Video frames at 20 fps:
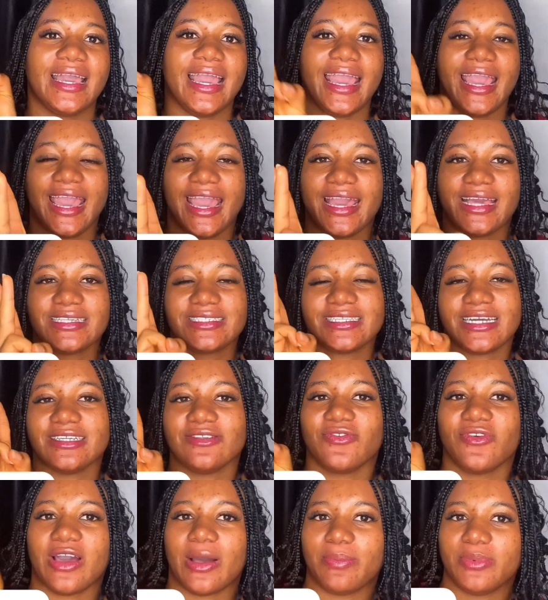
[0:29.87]
A
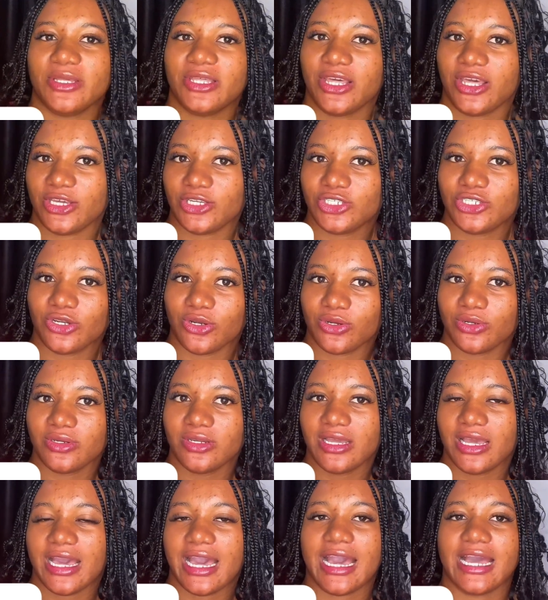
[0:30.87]
stands for application,
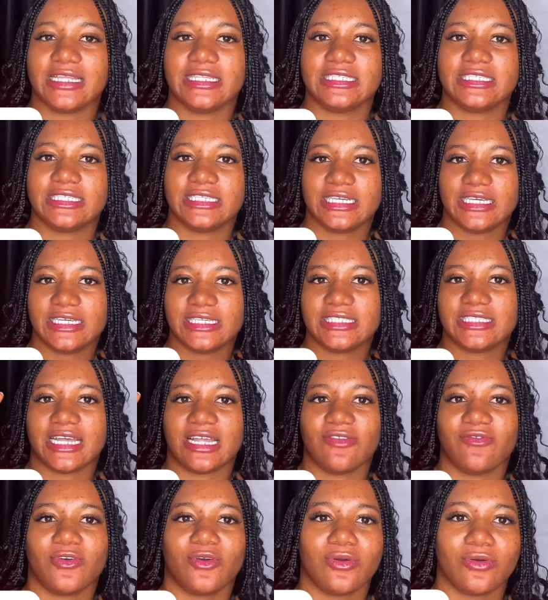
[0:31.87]
and C
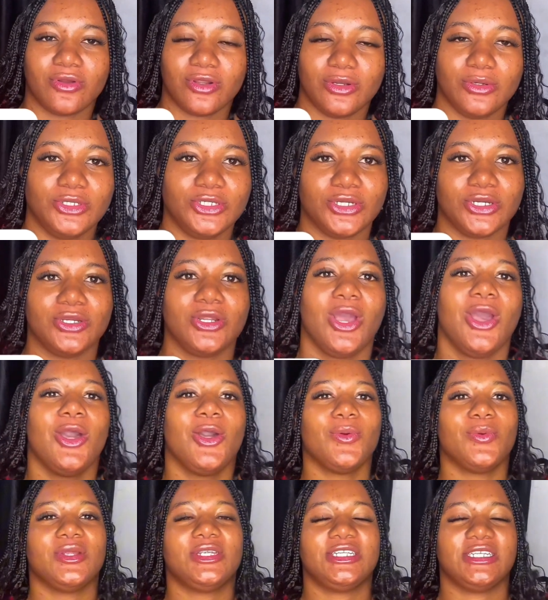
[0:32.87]
stands for conclusion,
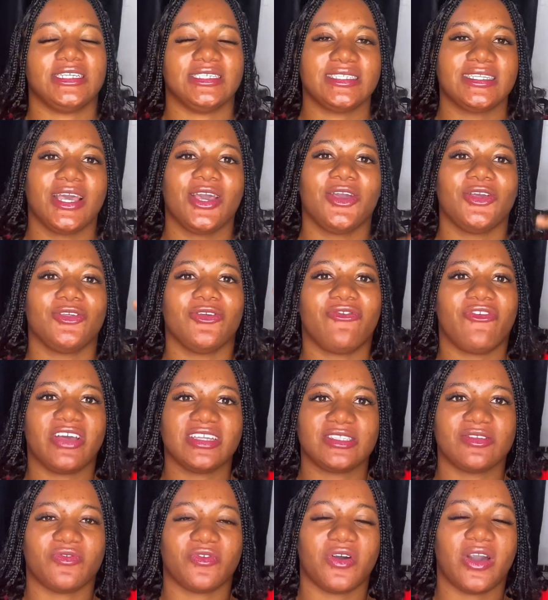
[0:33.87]
which is you
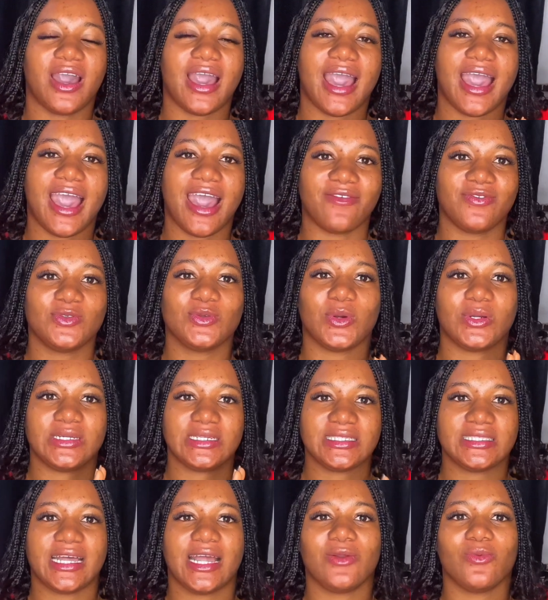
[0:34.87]
first of all have to
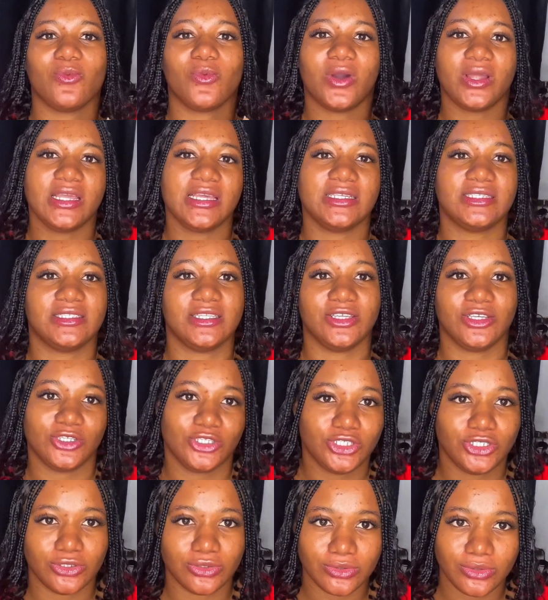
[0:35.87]
understand what is the
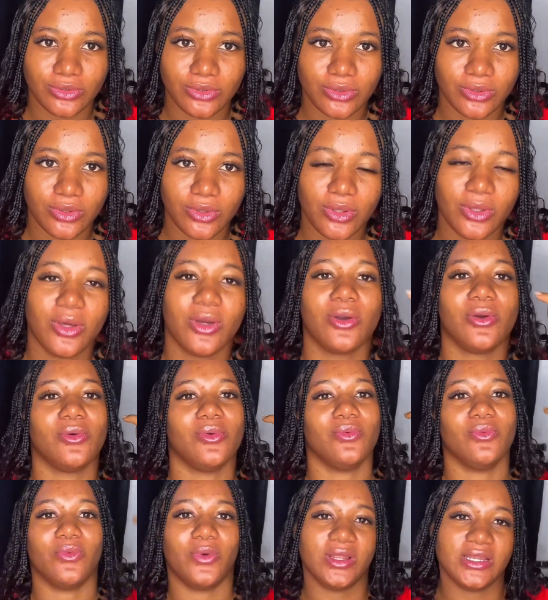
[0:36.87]
issue,
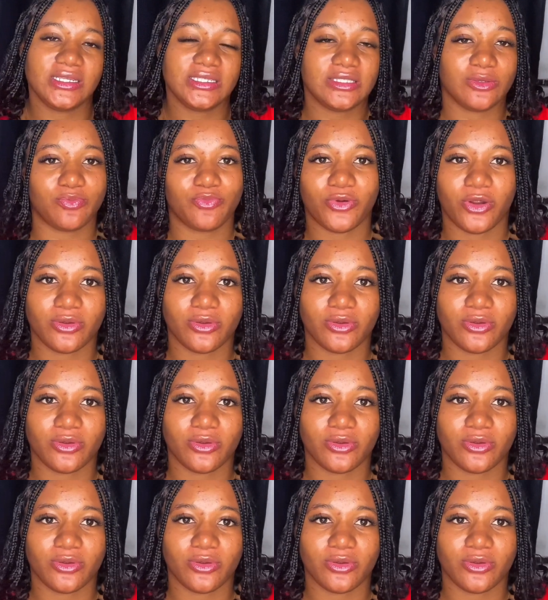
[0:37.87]
what is the